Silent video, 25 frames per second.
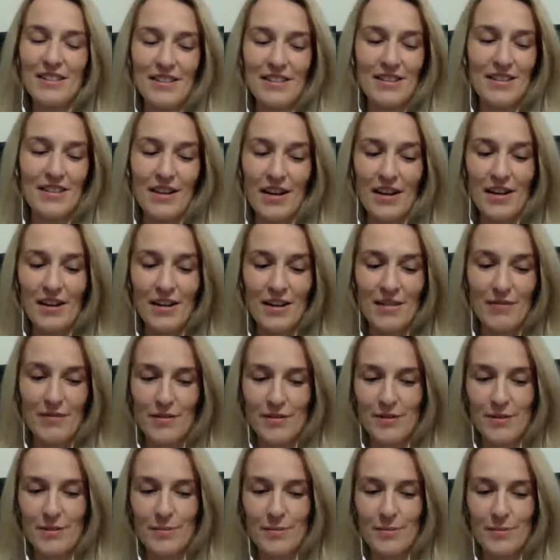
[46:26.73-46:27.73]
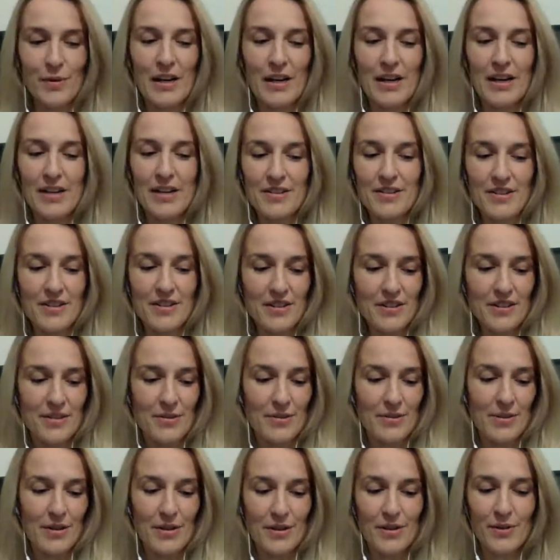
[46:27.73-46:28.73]
You got to give her some credit. She's
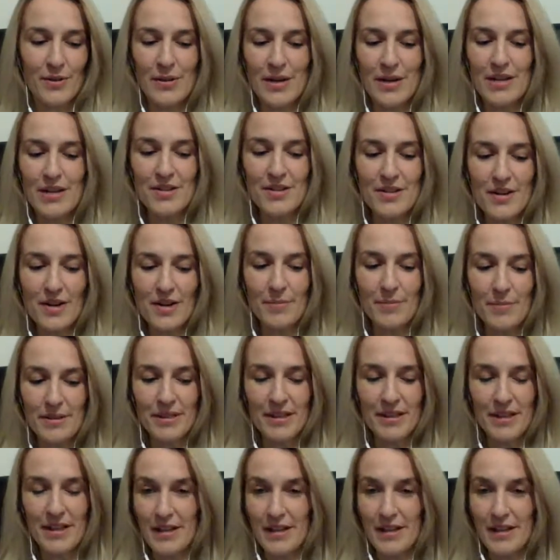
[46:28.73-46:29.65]
doing a great job as a